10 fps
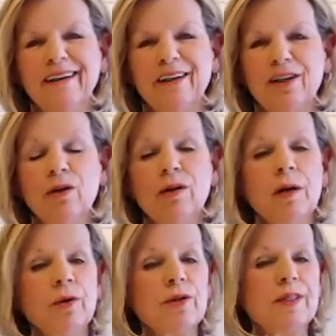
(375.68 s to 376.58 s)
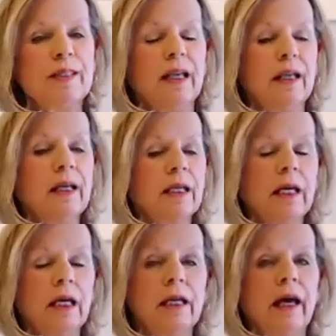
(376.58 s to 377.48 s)
cucumbers is that it
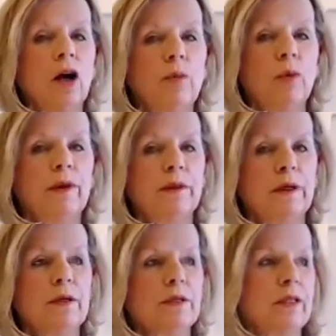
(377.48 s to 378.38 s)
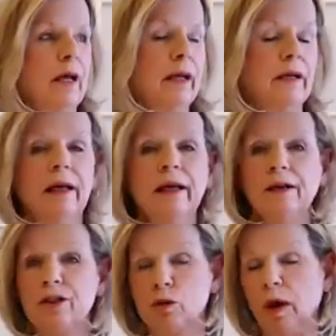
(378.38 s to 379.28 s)
can help with things like
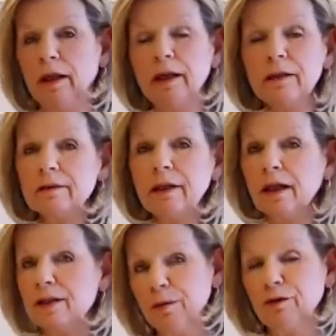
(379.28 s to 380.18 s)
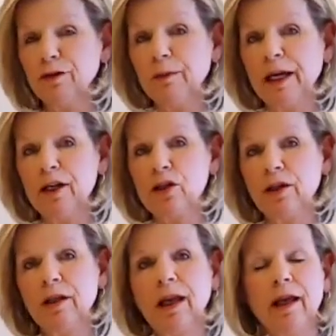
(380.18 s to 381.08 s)
swelling and some
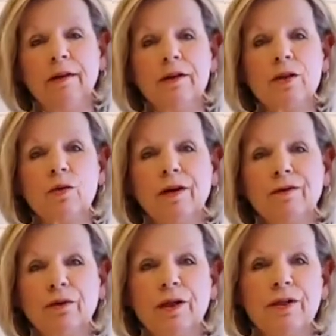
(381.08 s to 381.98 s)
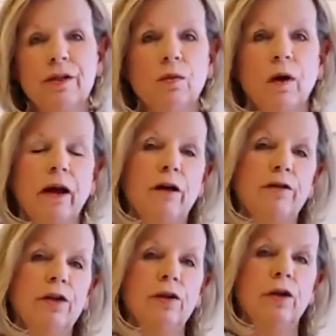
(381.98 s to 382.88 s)
inflammation. And this is one of the reasons why
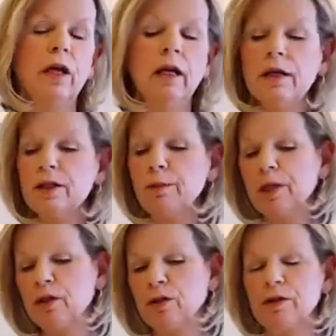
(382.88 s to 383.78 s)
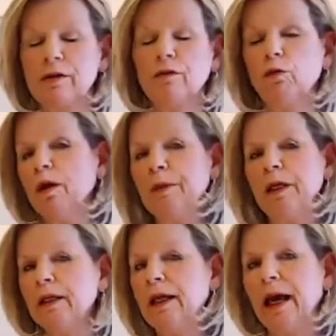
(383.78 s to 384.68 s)
often you'll see pictures of
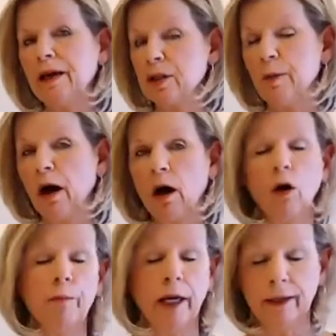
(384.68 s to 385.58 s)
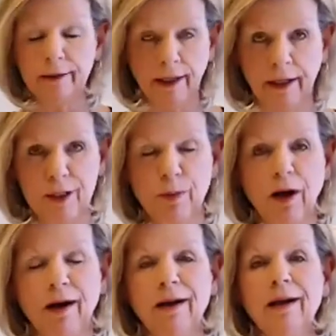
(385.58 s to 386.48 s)
women at a spa or men at a
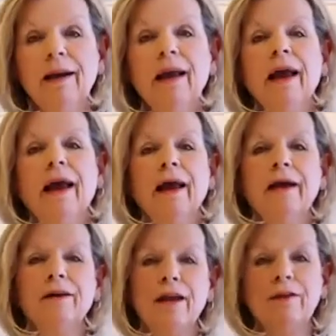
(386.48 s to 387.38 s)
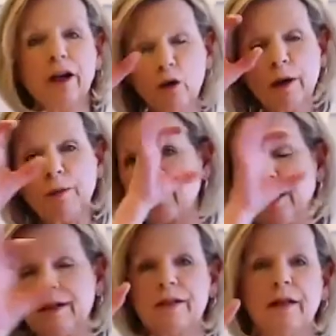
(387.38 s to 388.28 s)
spa, and they've got cucumber
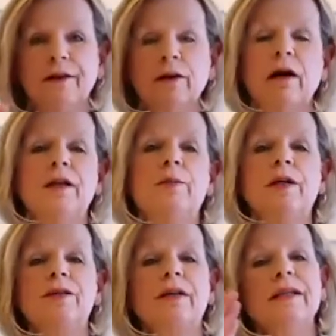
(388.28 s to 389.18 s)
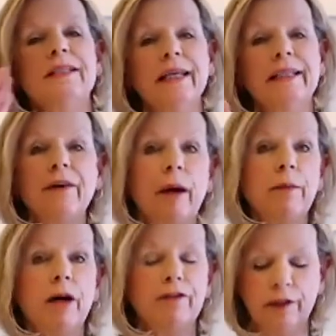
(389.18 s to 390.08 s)
slices on their eyes because it can take down that
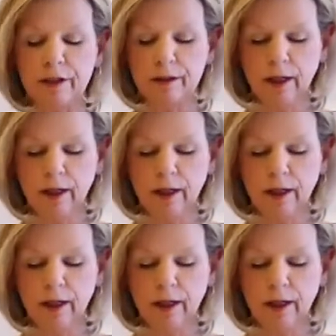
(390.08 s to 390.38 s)
puffiness